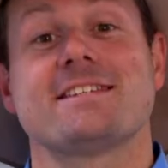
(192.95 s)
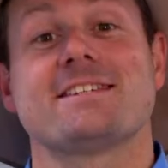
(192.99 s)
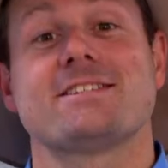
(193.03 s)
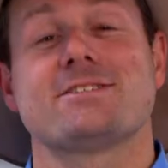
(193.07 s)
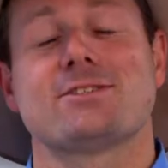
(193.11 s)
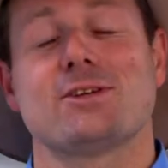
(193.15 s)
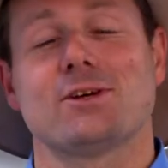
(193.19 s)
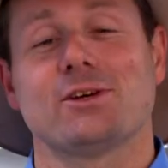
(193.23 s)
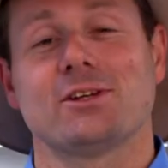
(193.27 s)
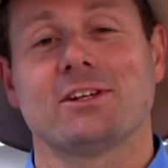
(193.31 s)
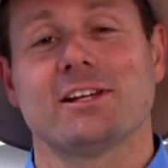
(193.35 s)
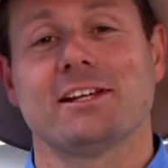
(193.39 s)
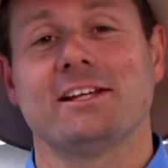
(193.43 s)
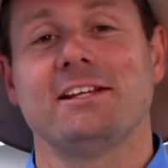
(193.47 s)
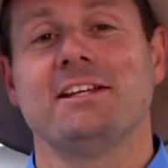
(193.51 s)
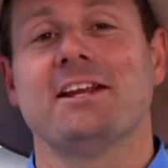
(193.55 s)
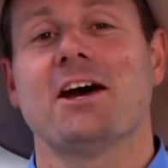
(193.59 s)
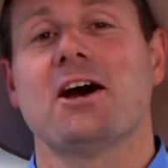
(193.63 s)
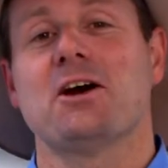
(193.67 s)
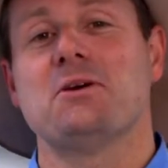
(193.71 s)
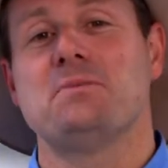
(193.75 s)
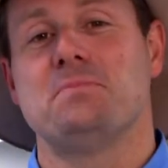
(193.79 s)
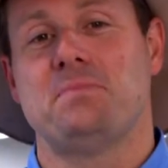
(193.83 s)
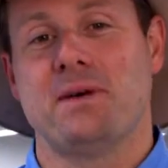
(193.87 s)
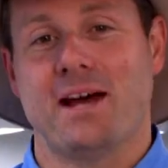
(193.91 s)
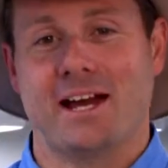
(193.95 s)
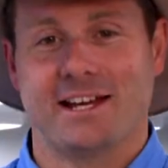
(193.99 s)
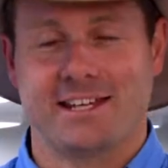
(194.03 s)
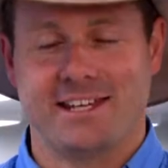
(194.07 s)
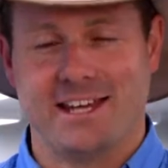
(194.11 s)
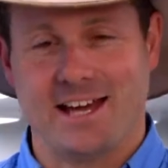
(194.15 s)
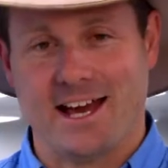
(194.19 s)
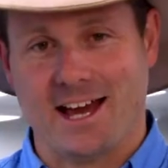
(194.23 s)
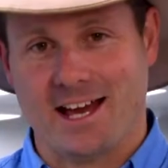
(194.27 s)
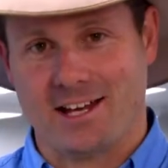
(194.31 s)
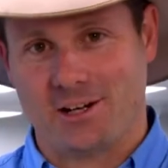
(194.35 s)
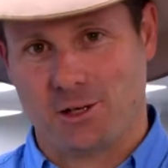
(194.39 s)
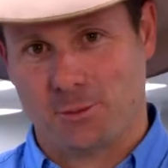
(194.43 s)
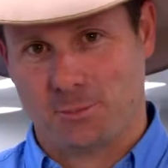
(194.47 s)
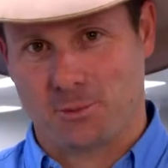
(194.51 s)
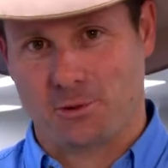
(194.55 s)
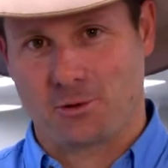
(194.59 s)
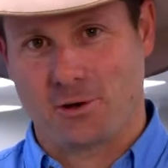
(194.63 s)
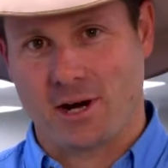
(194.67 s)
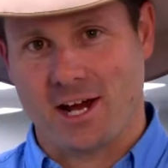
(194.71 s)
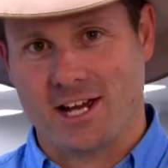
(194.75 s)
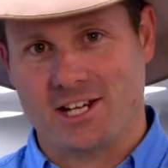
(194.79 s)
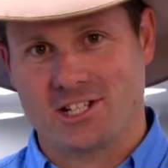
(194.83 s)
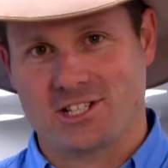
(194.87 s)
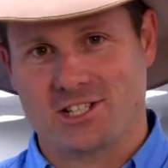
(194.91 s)
is certainly no backyard
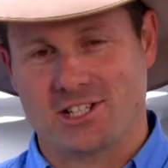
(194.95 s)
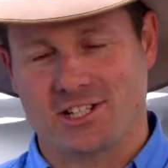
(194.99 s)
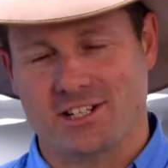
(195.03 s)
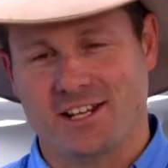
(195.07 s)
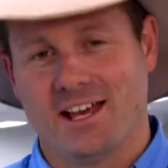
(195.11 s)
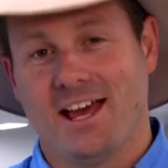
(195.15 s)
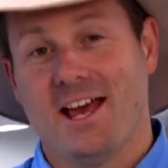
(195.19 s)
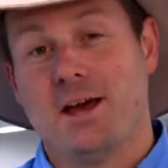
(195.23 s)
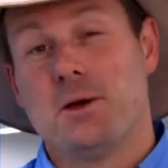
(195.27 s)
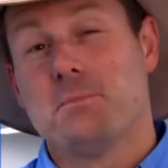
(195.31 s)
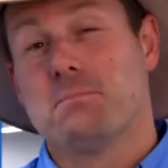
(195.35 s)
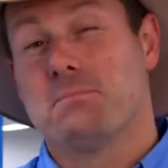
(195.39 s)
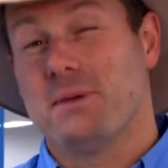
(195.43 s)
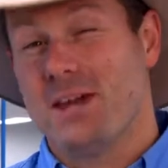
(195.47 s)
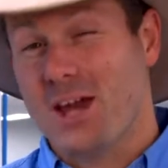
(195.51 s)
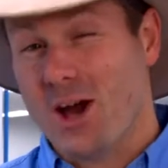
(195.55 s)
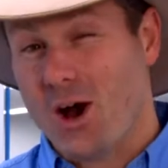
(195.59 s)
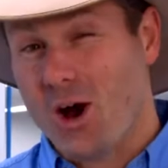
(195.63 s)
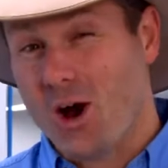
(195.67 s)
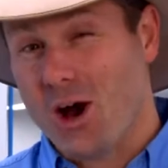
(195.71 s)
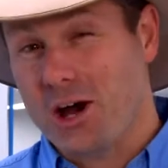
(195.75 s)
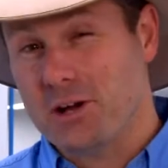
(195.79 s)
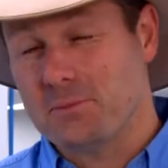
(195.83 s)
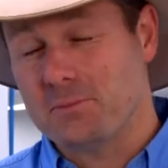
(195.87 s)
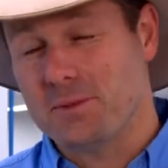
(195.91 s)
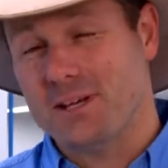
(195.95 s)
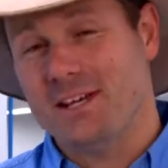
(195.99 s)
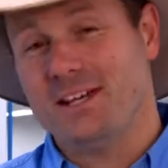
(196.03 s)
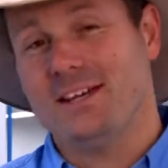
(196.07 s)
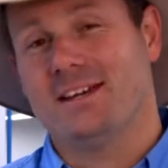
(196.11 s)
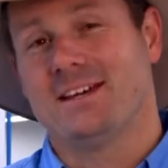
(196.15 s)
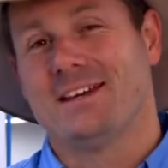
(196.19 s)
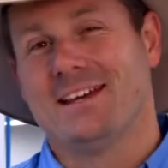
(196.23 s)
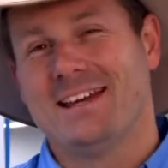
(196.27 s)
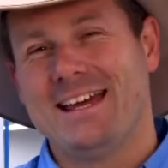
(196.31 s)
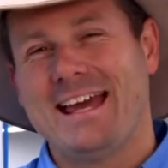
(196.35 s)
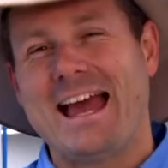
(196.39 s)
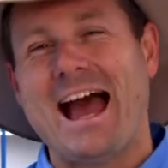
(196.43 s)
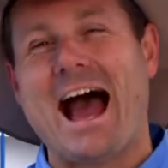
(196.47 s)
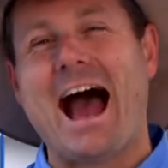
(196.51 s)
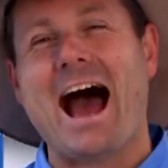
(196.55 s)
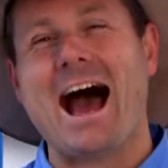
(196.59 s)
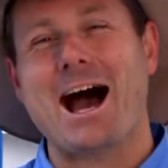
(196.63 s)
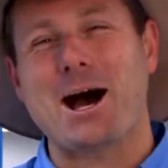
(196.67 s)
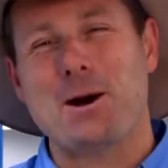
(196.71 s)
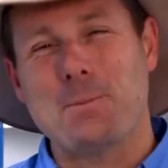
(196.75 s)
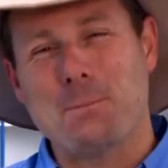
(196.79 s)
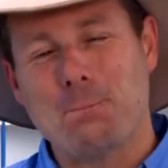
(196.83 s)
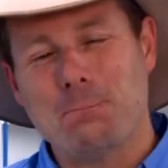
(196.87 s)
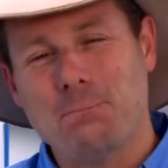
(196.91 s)
operation. Behind me
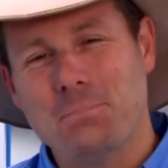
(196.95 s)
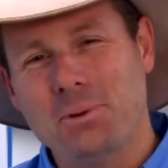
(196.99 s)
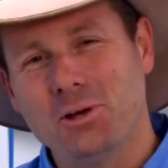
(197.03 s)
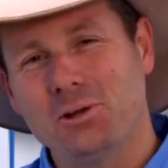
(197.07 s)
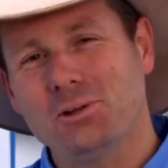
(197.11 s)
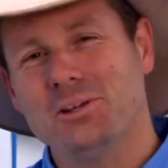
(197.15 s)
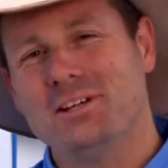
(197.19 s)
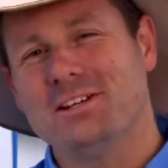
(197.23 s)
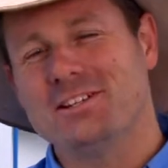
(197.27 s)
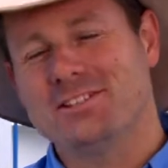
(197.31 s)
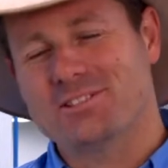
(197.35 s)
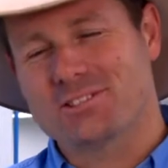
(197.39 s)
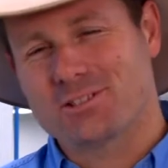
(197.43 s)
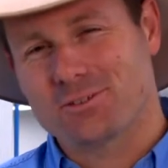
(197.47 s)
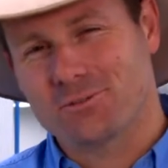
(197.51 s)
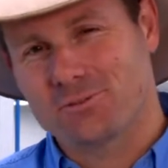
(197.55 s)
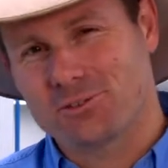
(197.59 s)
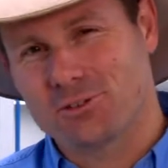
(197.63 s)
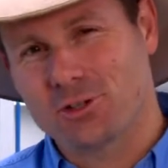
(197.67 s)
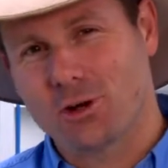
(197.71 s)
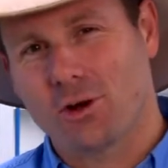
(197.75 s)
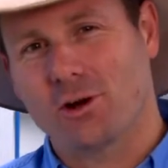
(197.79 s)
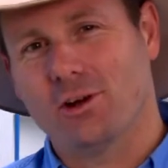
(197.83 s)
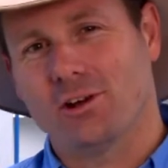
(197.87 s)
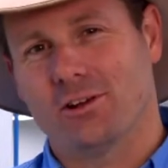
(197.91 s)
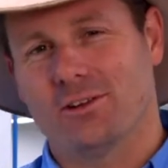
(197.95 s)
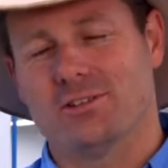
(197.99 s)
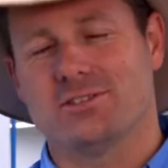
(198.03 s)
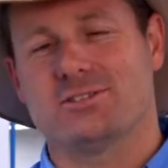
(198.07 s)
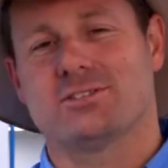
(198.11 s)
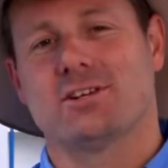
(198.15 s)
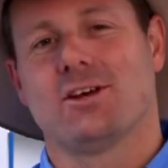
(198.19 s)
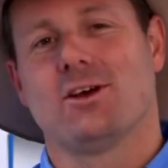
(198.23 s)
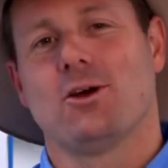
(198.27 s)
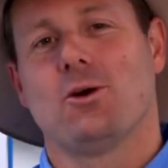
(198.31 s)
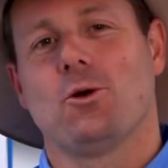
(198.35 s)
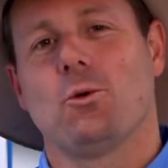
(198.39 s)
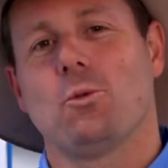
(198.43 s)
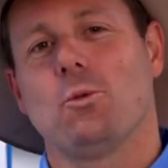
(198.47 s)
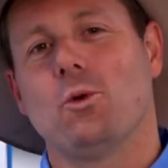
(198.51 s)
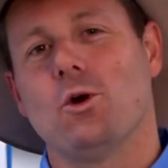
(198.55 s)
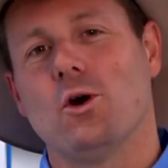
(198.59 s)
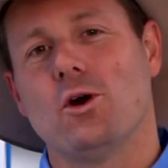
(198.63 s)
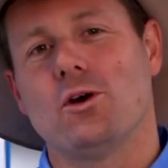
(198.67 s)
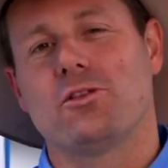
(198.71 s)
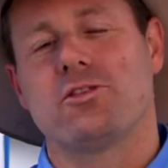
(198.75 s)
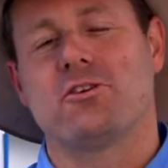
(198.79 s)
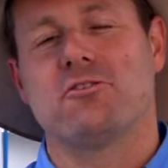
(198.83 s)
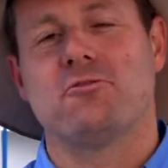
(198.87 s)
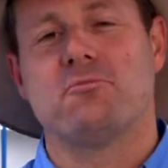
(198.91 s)
are millions of dollars
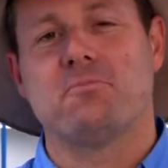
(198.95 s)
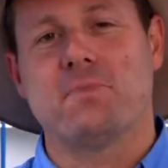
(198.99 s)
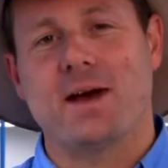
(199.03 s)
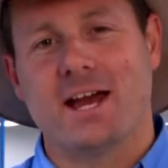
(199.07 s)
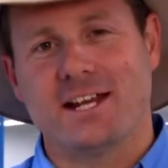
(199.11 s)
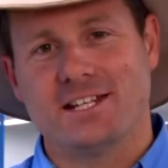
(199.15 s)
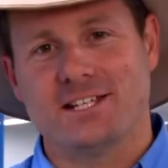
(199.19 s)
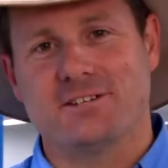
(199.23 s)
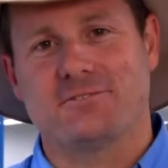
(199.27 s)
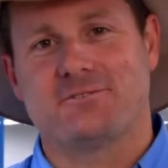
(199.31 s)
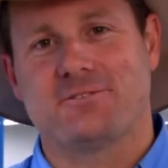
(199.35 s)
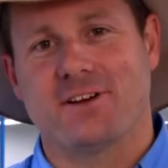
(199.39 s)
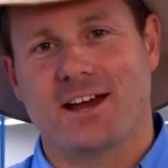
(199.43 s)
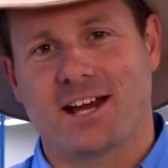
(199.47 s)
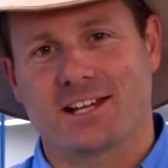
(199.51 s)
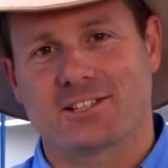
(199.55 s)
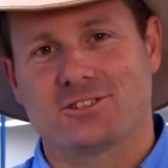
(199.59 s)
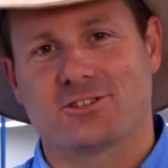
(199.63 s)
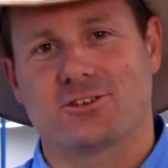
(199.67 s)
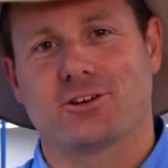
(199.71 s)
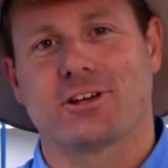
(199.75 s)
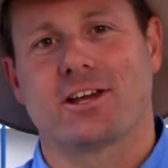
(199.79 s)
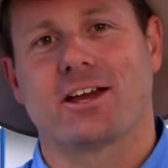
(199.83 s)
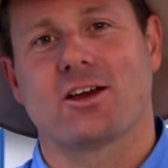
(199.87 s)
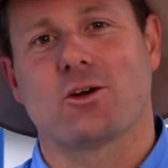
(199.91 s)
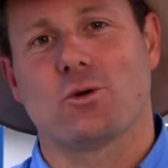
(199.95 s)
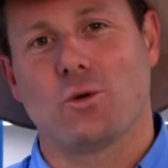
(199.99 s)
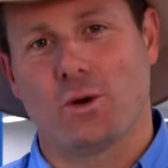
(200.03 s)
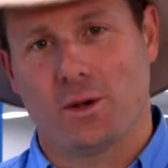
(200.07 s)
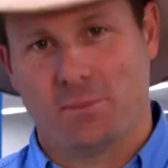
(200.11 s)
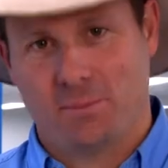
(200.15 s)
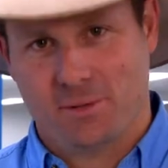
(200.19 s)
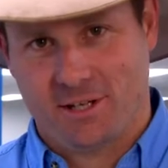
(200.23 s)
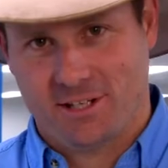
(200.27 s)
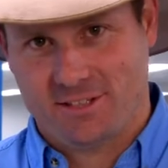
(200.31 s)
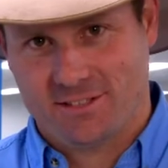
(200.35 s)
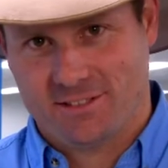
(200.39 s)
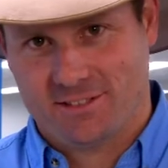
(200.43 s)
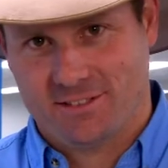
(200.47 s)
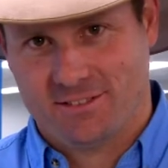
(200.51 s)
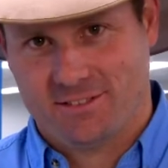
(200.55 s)
worth of manufacturing equipment.